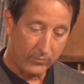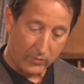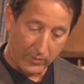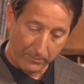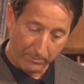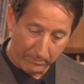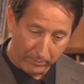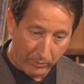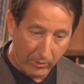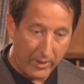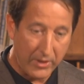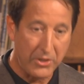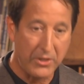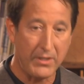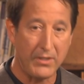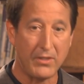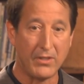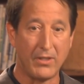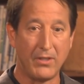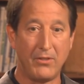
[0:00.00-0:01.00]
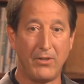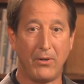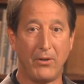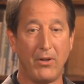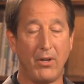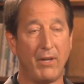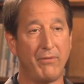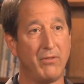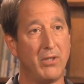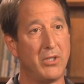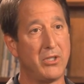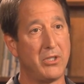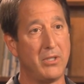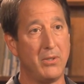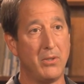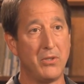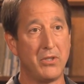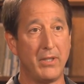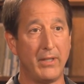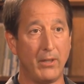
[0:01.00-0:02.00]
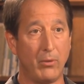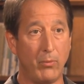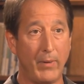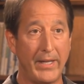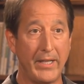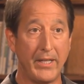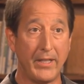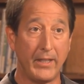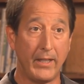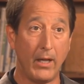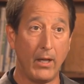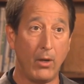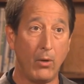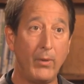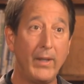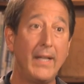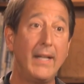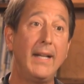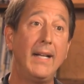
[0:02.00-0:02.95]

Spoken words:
brushes the dirt off their shoes and they're ready to go